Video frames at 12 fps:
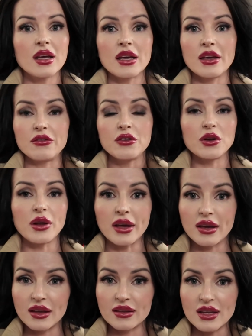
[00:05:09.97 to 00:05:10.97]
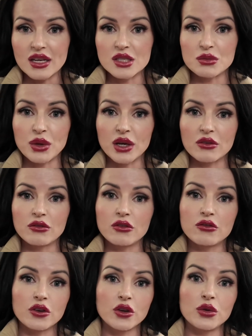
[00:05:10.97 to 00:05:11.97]
If you like it and it's meaningful
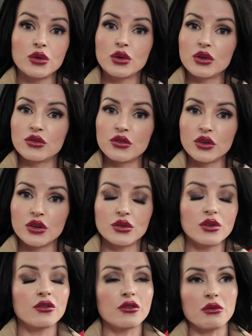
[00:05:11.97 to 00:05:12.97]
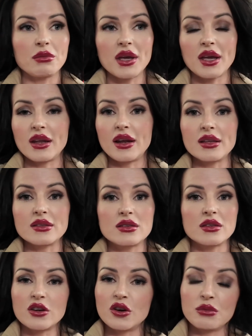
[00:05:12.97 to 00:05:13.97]
for you, good for you. For me, it had
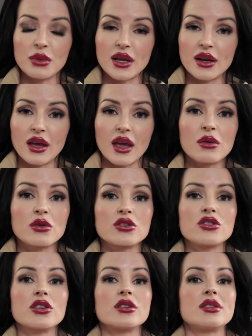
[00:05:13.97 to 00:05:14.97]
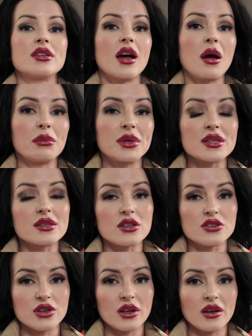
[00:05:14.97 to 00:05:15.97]
zero meaning. It was just dumb
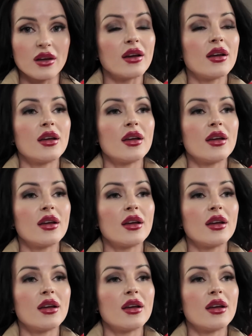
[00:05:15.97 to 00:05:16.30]
decision,